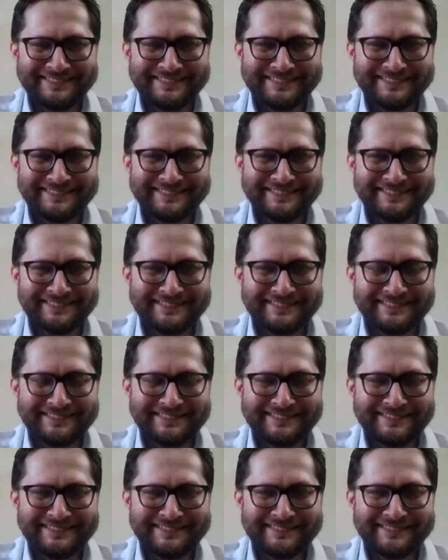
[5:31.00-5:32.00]

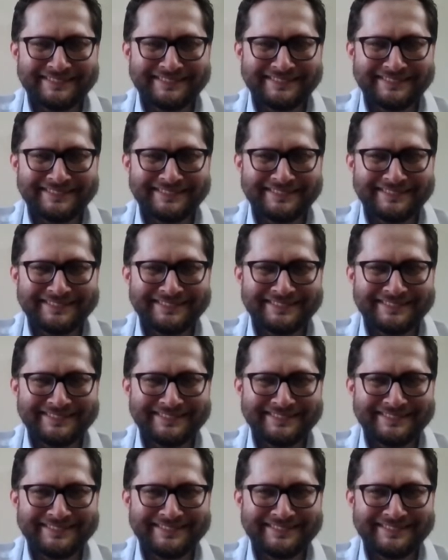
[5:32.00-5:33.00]

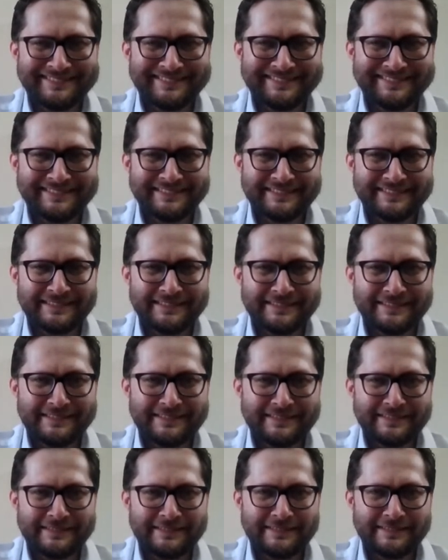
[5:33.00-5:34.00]

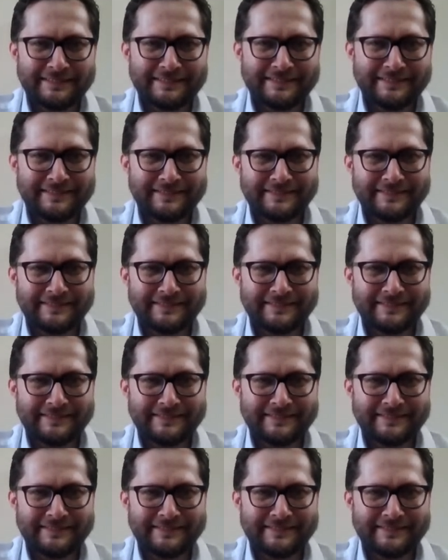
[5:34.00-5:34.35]
(not speaking)